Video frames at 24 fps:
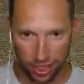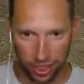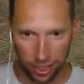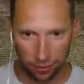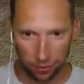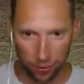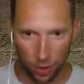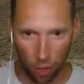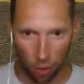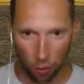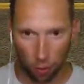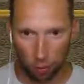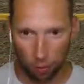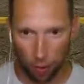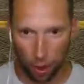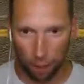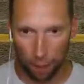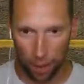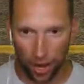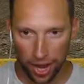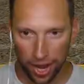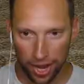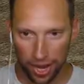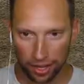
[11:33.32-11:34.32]
Keep going, my
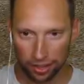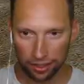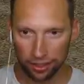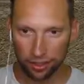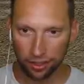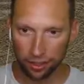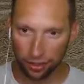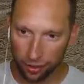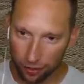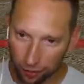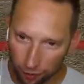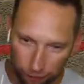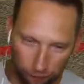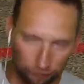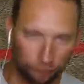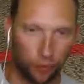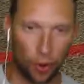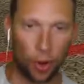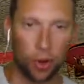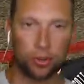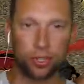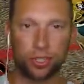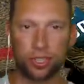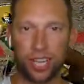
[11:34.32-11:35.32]
man.
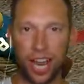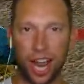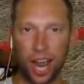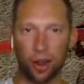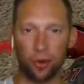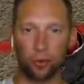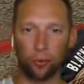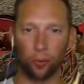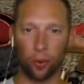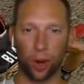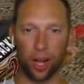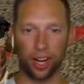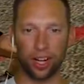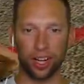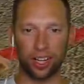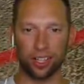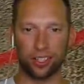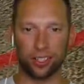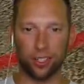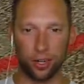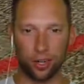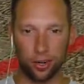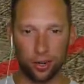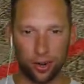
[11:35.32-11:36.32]
First down
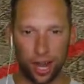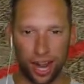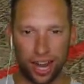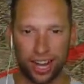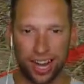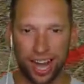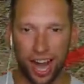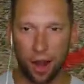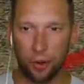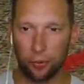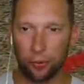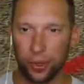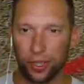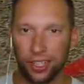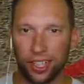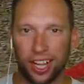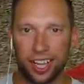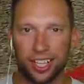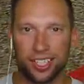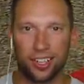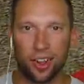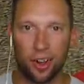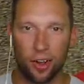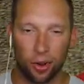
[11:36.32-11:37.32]
running, dude. I did not
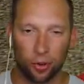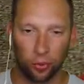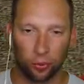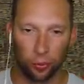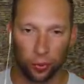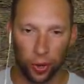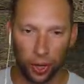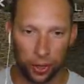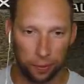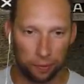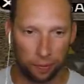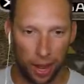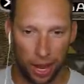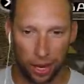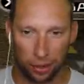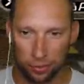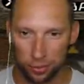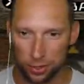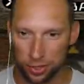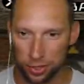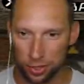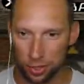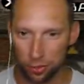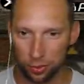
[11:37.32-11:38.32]
realize our running
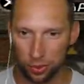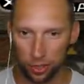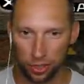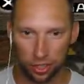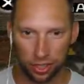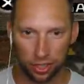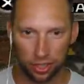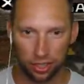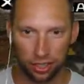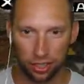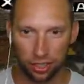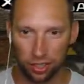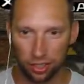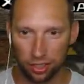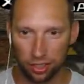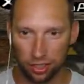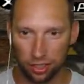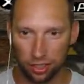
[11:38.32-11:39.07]
back was so good.